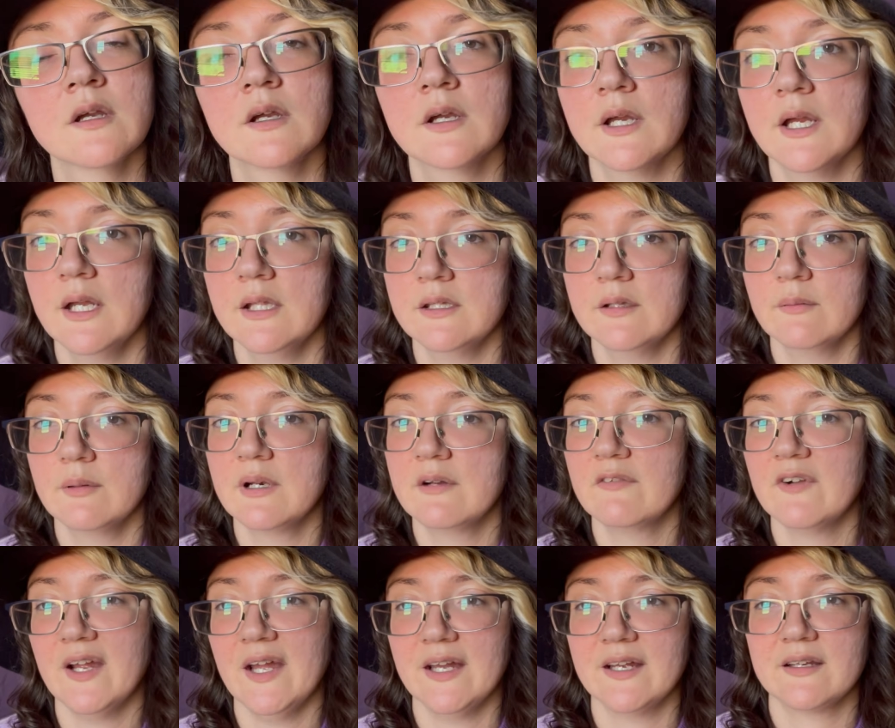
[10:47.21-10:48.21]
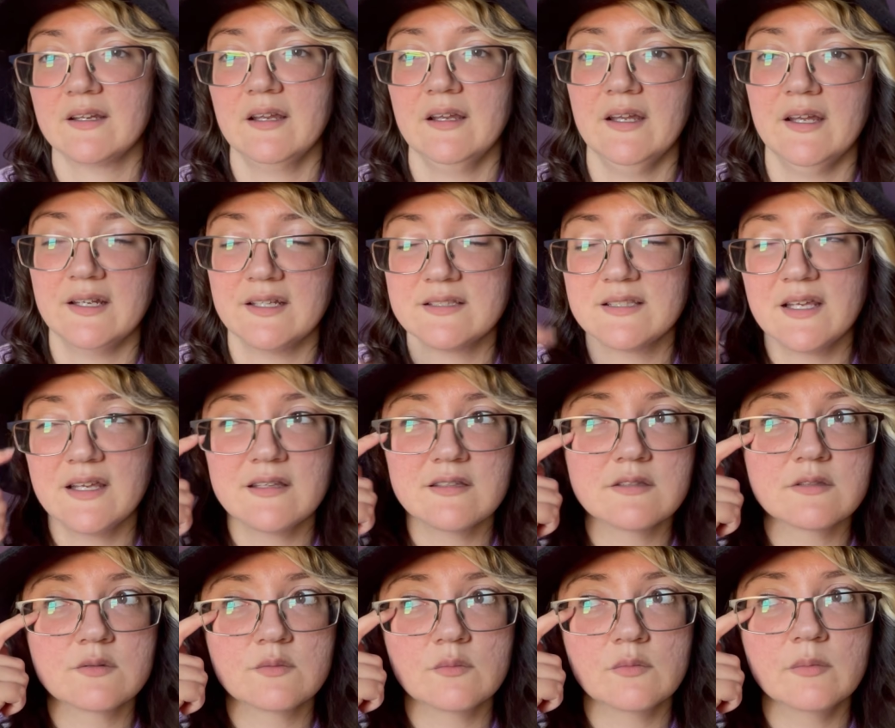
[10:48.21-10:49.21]
And then whatever
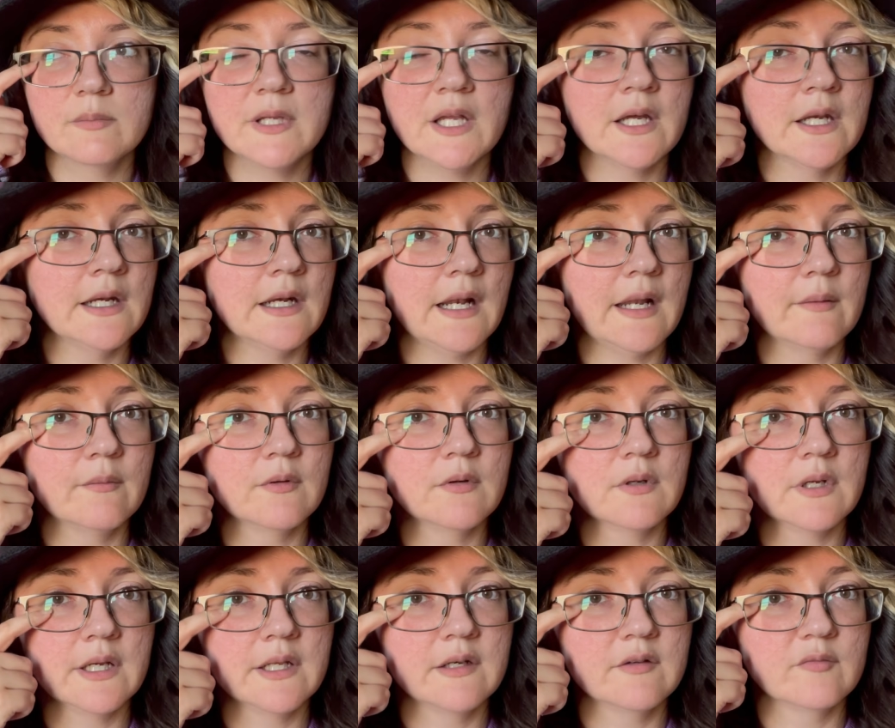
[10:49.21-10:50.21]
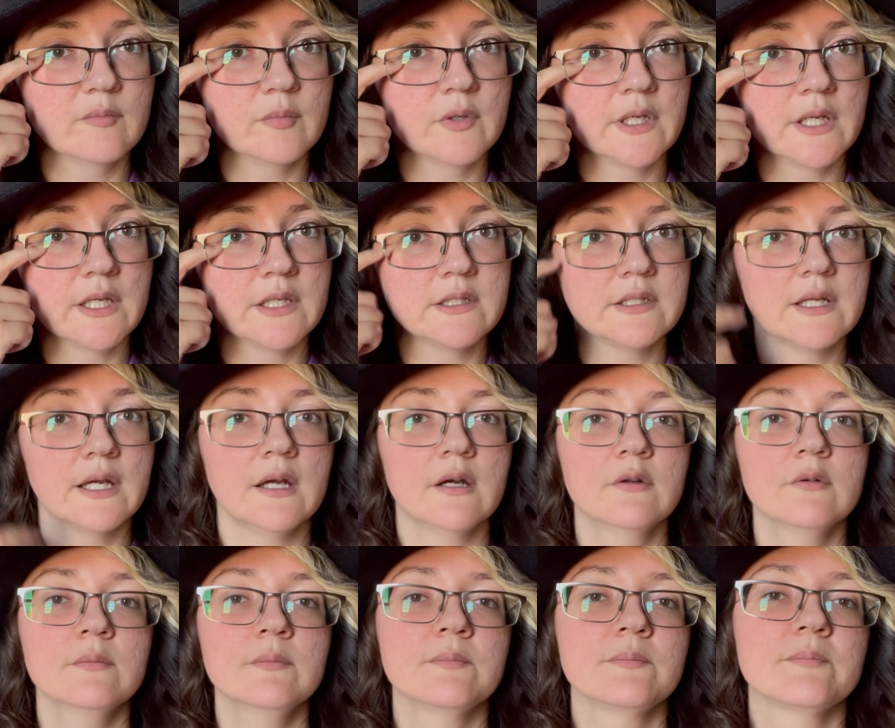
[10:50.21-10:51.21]
excess will be on it, I will kind of bring it
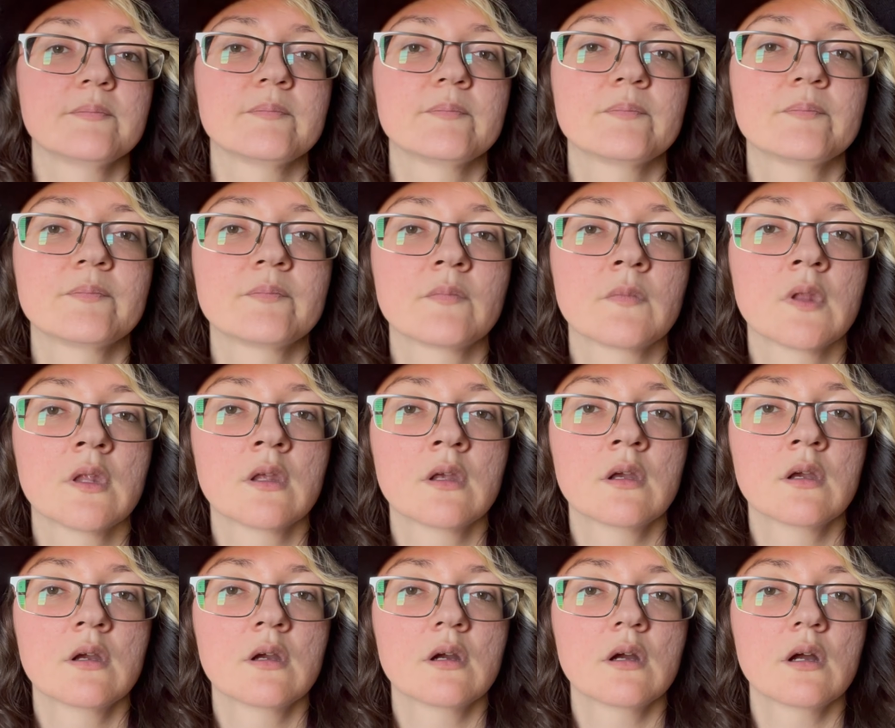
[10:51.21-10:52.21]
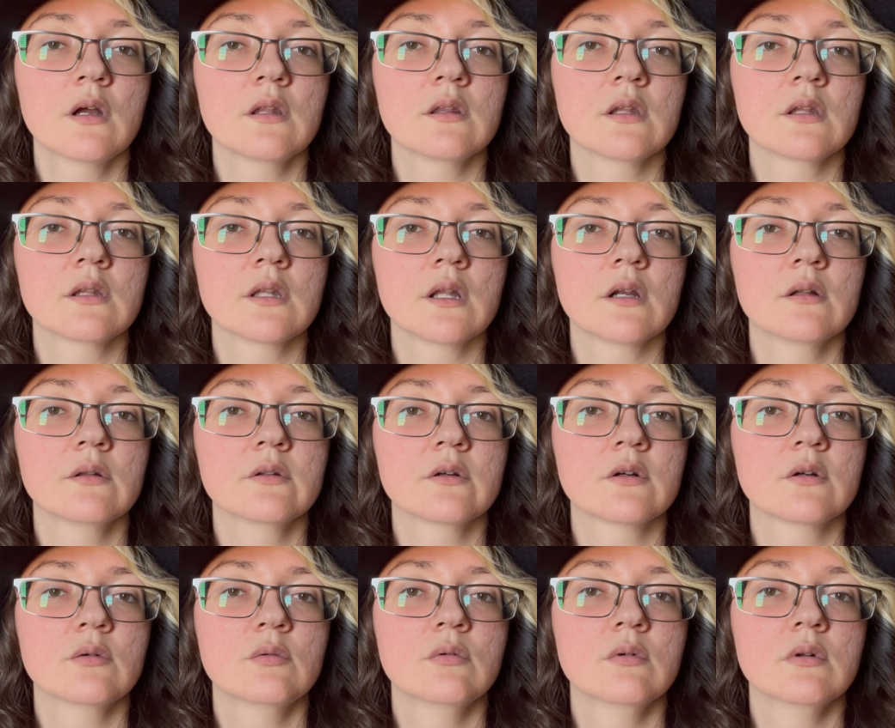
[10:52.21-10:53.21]
down. I think that'll
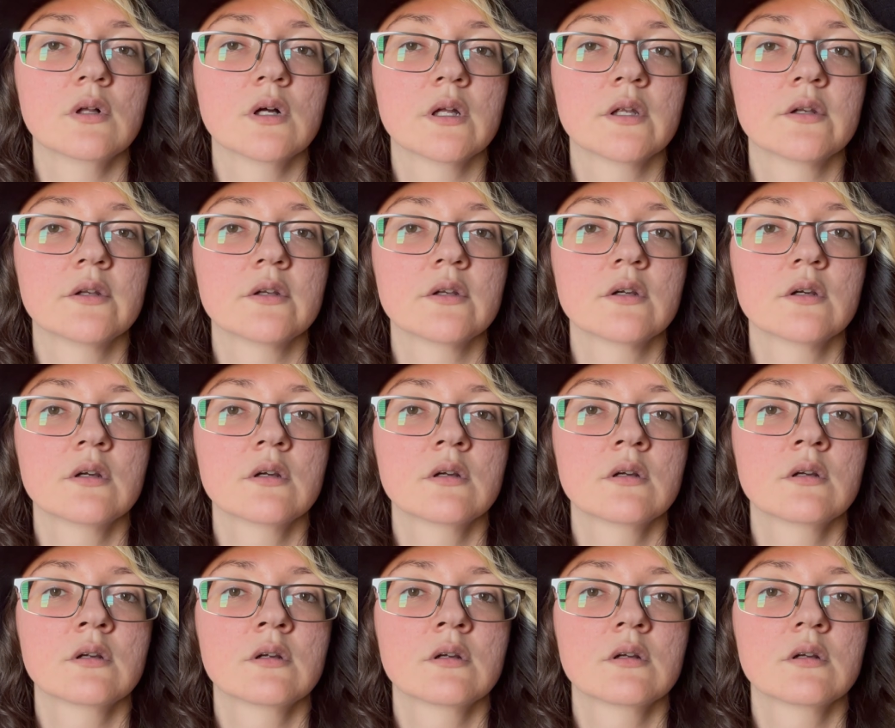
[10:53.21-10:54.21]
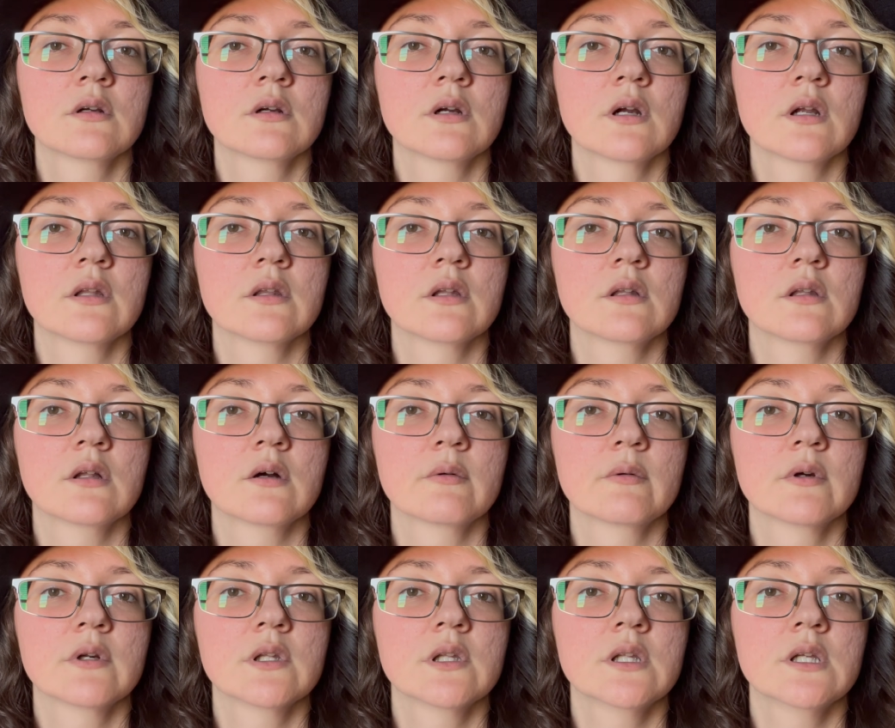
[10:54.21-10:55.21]
look cool under on the
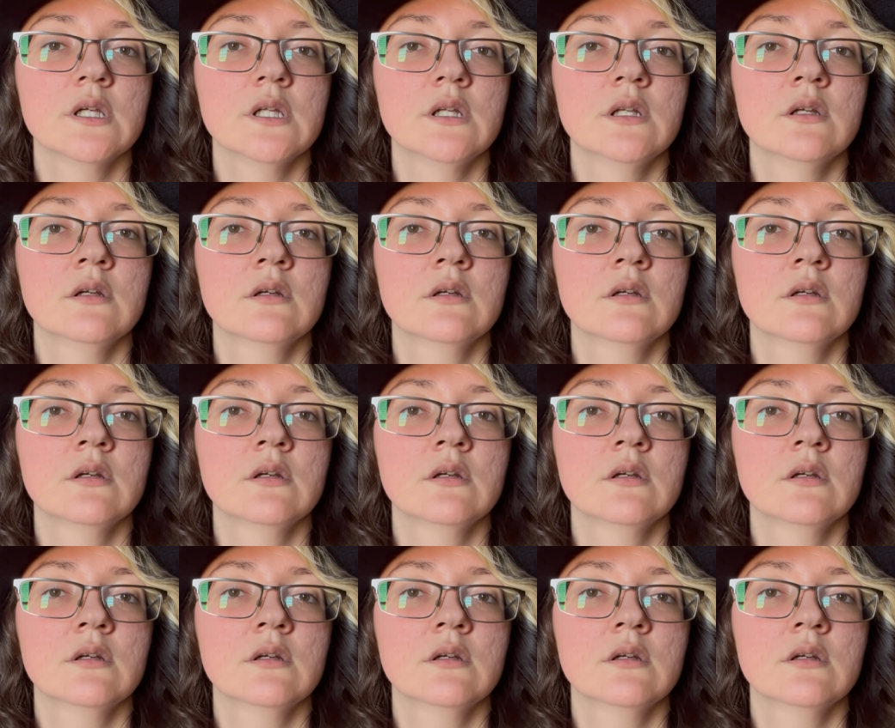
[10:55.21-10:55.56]
lower lid.